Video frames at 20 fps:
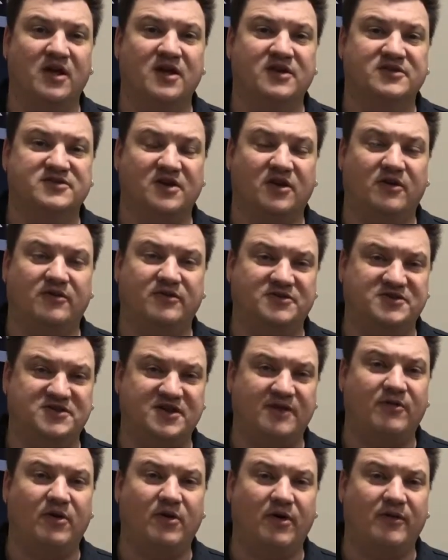So there's
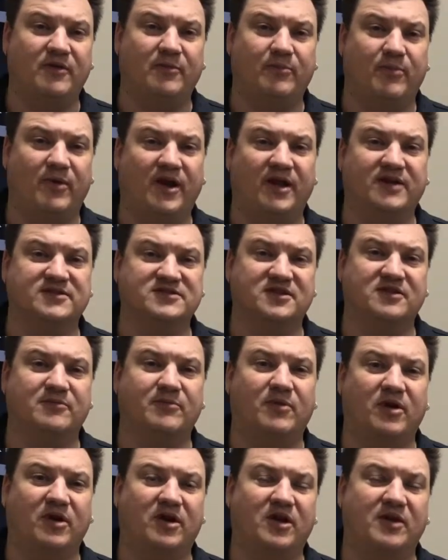several on the brands on the
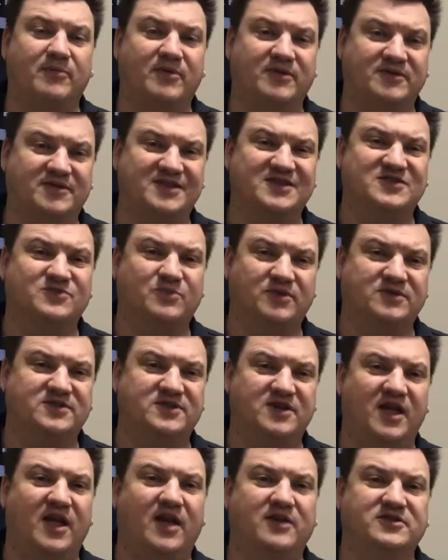market, but this one
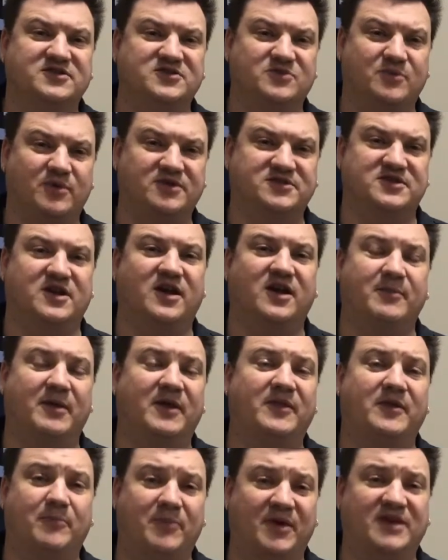today I just want to talk
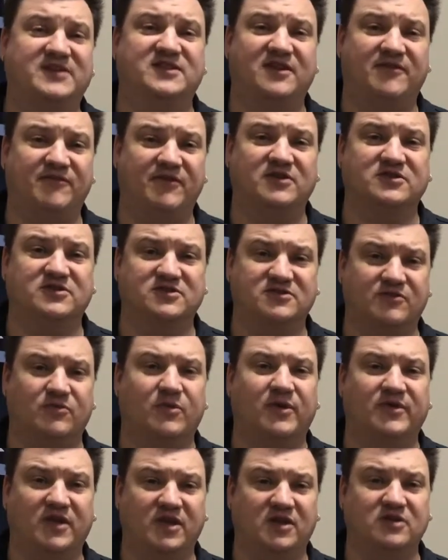about the basic features of
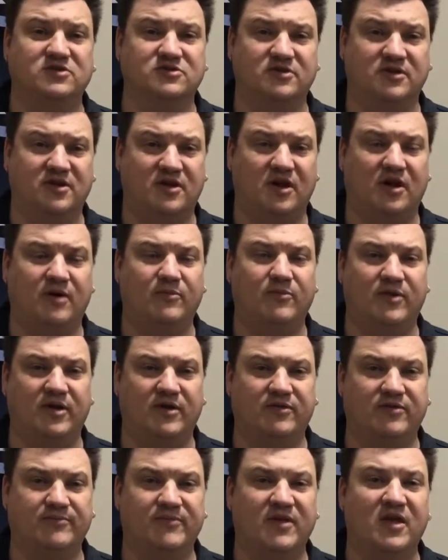what they usually come
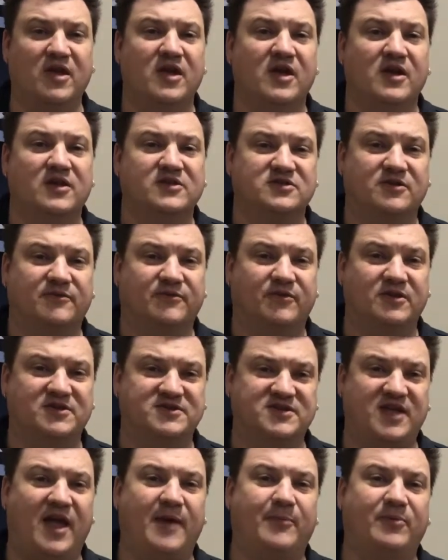with. So for
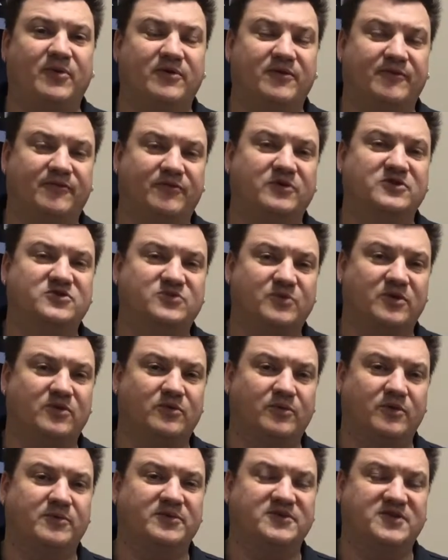example, the first one that
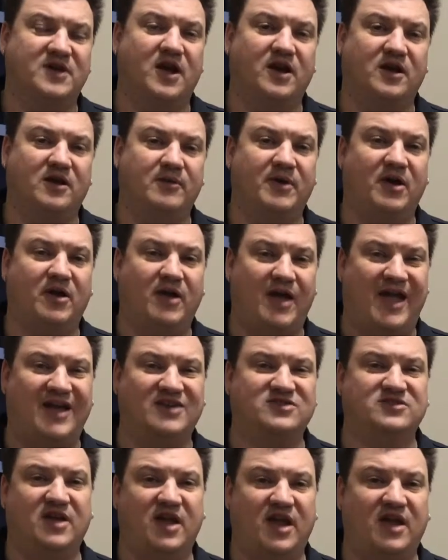we're going to be talking about
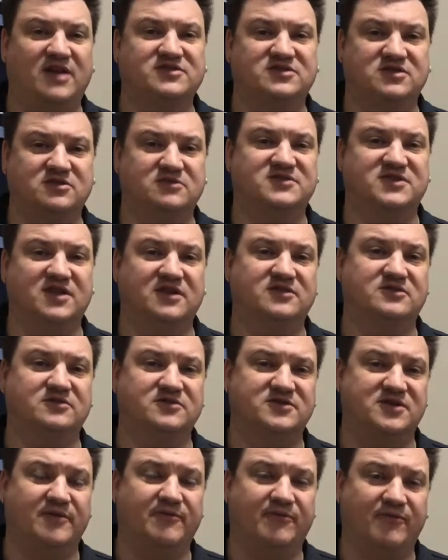actually has two
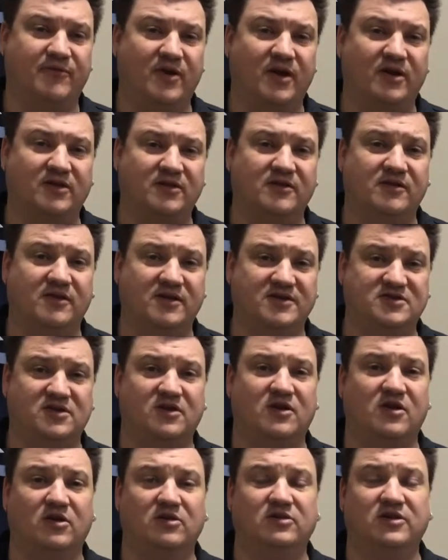sensors up front. These are
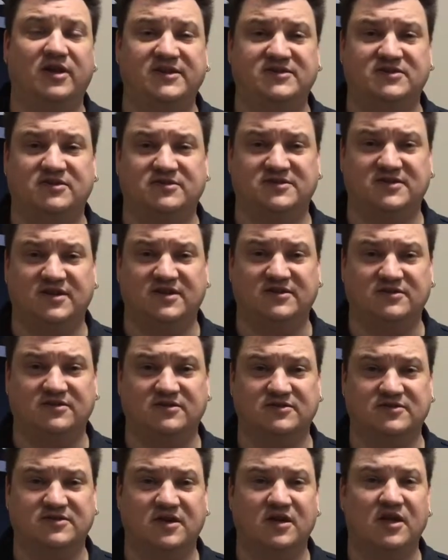called laser
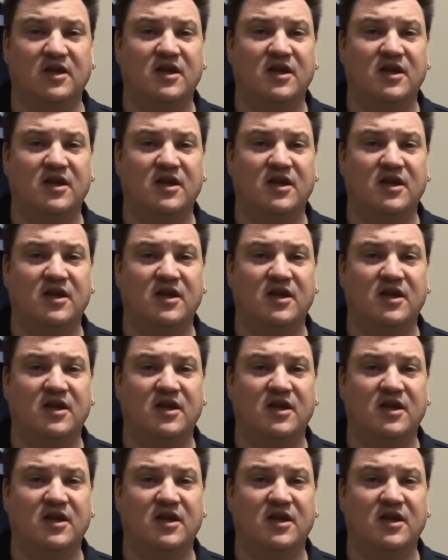sensors.